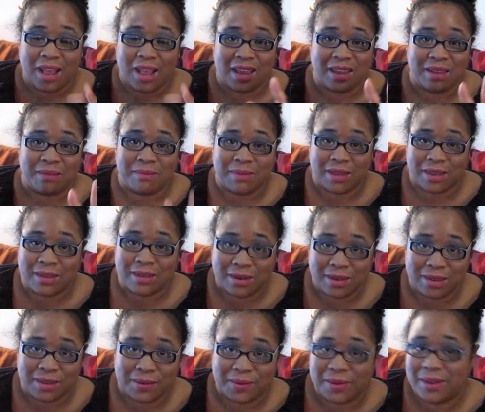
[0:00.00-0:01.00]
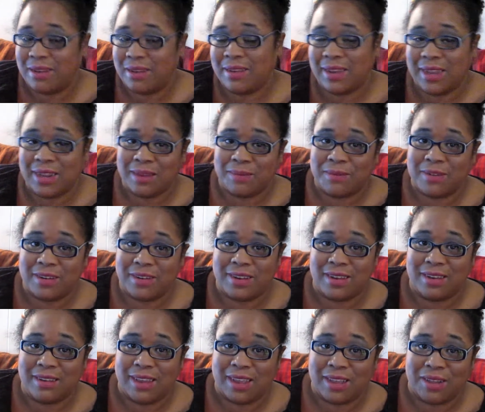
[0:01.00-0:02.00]
I am not going to go into any more
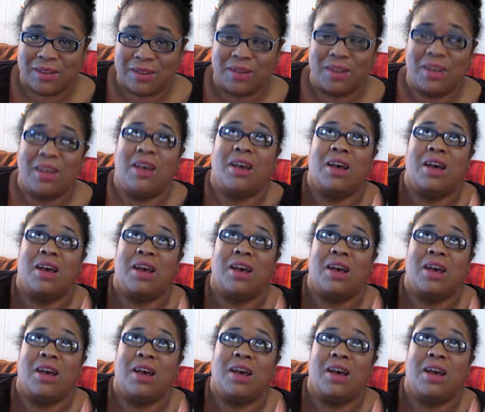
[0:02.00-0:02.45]
detail.